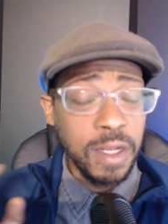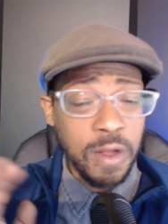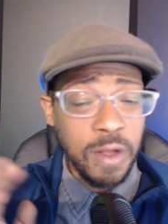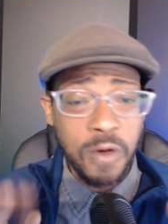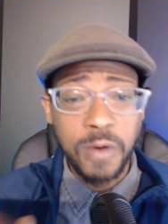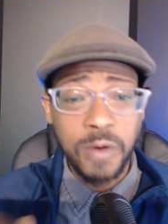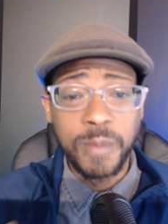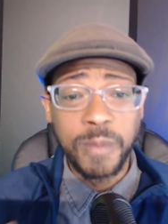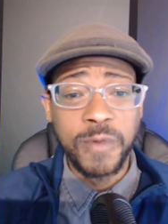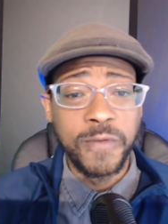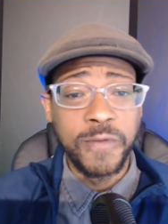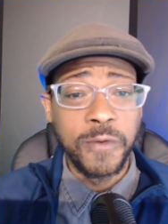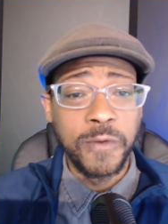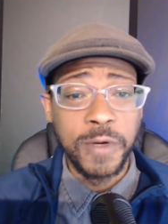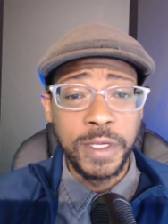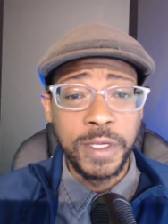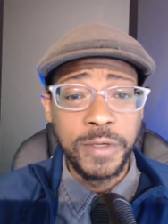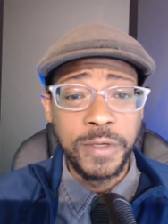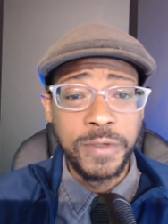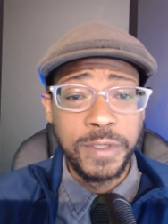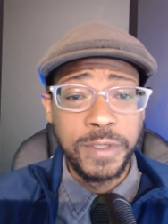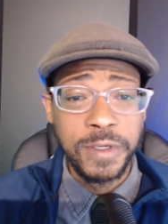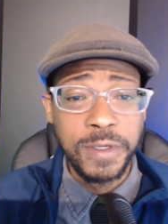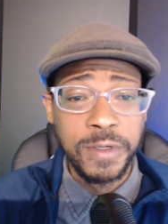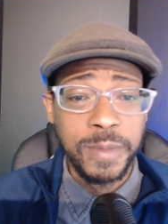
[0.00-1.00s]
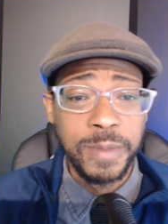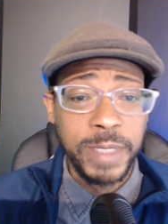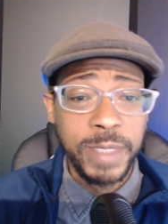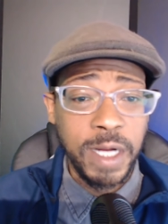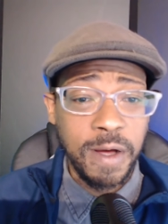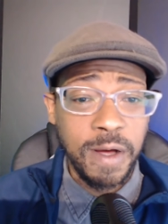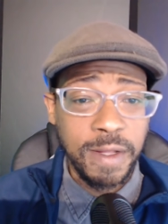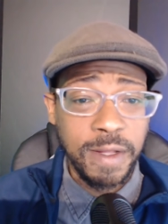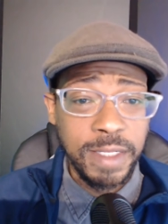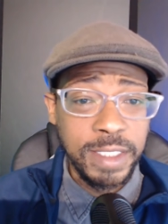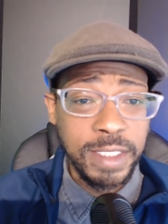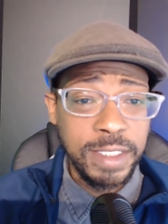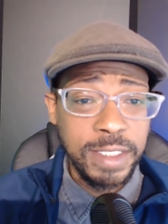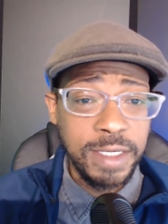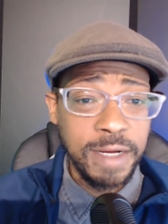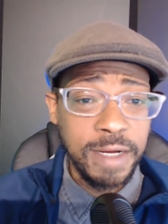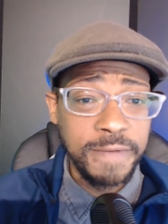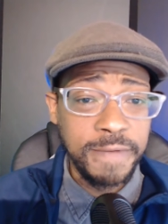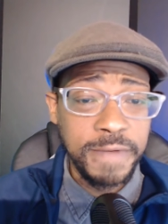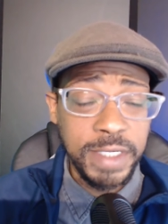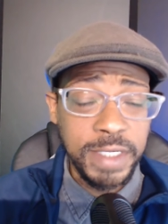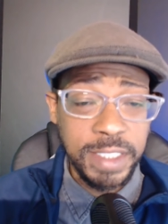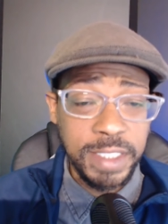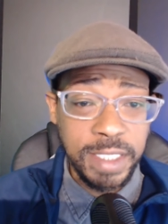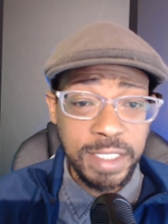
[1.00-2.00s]
long before YouTube and all this
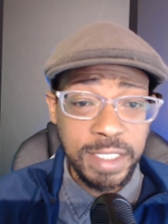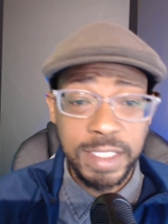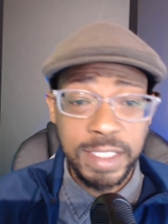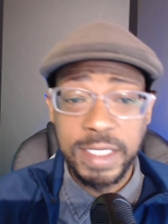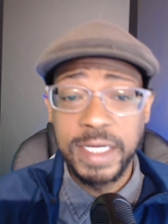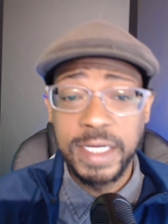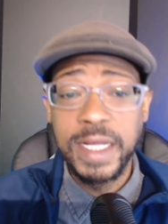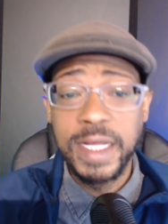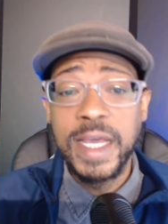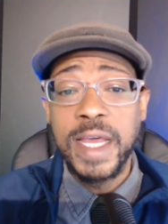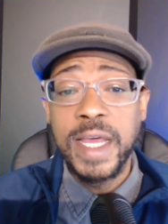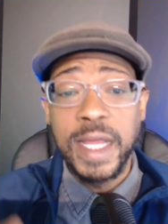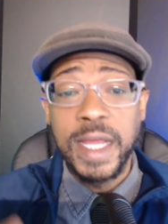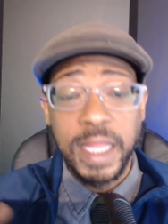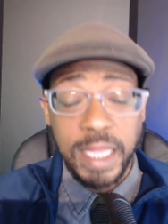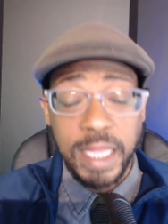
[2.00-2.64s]
stuff existed,